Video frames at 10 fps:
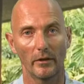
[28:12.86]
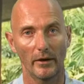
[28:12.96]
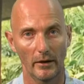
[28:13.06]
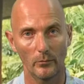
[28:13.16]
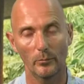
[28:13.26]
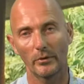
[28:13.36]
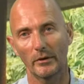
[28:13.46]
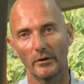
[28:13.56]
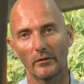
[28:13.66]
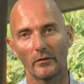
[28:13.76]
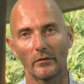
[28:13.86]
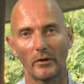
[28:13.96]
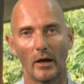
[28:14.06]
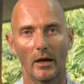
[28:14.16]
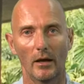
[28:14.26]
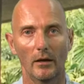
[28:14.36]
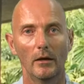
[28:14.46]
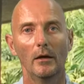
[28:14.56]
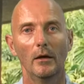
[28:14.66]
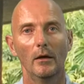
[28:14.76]
then, please stay
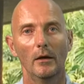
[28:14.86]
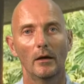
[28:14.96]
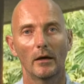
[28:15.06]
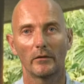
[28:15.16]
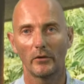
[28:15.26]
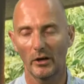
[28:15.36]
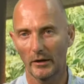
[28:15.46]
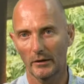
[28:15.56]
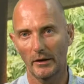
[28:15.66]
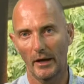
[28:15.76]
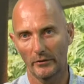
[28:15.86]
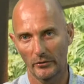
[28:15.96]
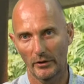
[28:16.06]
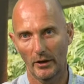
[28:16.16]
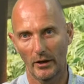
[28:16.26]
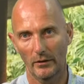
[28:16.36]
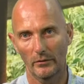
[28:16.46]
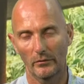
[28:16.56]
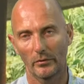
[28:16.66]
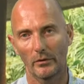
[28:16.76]
exotically
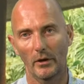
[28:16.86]
educated,